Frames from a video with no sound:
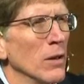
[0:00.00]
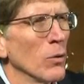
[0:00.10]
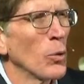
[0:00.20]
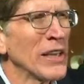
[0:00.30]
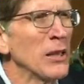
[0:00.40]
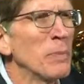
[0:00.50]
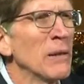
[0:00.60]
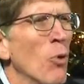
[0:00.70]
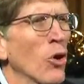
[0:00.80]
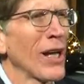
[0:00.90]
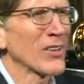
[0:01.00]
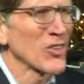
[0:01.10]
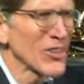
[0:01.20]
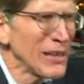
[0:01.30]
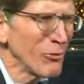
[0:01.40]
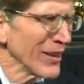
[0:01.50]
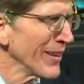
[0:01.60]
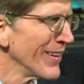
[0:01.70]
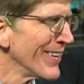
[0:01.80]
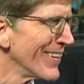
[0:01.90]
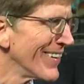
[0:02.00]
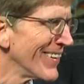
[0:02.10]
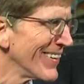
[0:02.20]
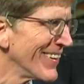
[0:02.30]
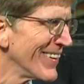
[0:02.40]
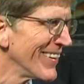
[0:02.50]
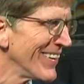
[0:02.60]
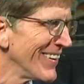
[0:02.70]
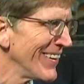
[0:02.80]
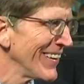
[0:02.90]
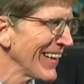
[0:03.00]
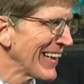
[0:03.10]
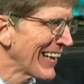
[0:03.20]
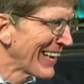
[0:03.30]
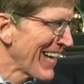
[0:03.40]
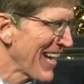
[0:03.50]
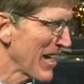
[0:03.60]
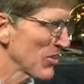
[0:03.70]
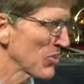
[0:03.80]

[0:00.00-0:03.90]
we need to be more like Stephen and Ananias,